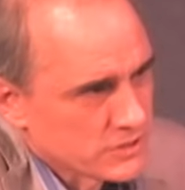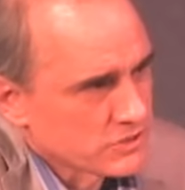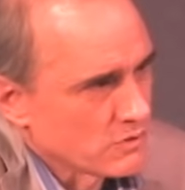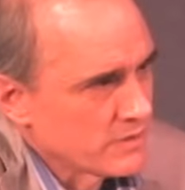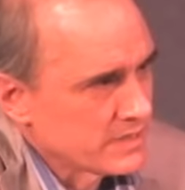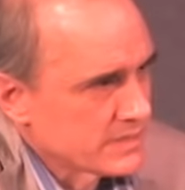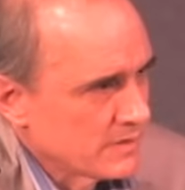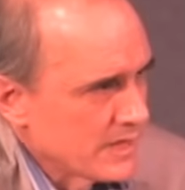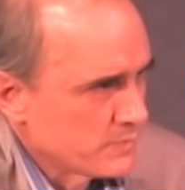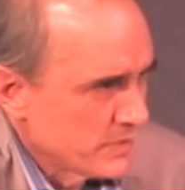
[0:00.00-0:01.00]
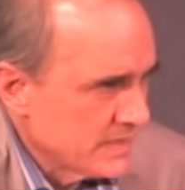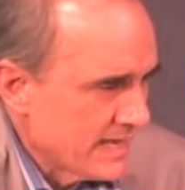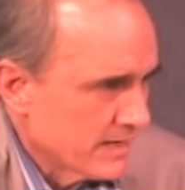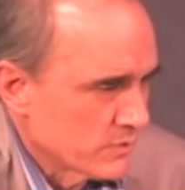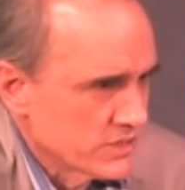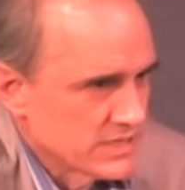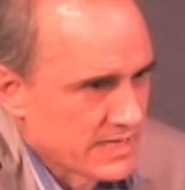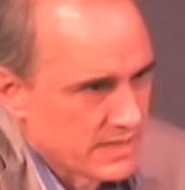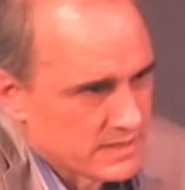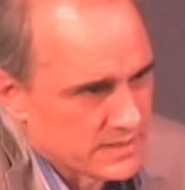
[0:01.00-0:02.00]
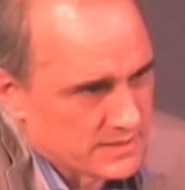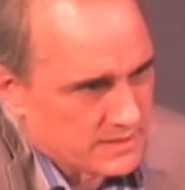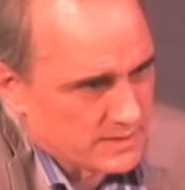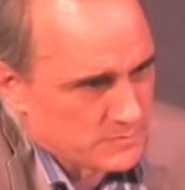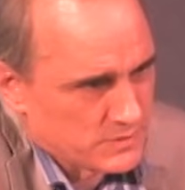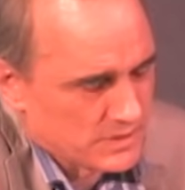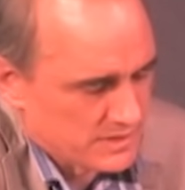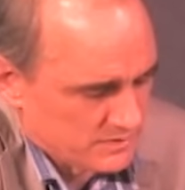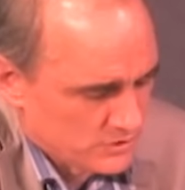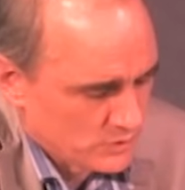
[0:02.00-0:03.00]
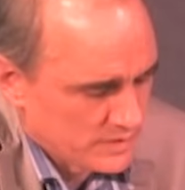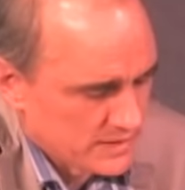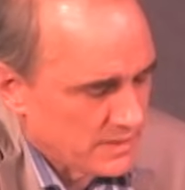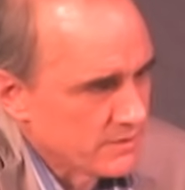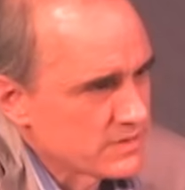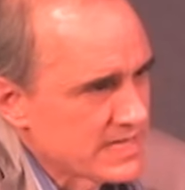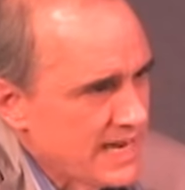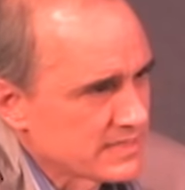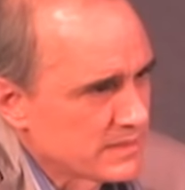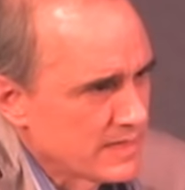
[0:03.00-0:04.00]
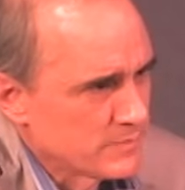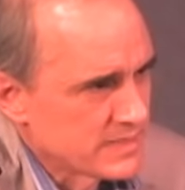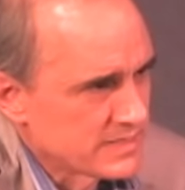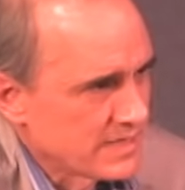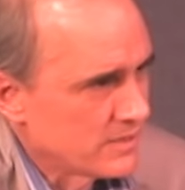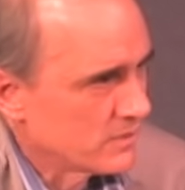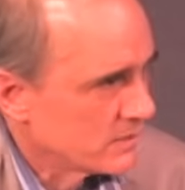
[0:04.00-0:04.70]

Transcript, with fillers: stories that had predated Christianity, uh, uh, do unto others actually had been said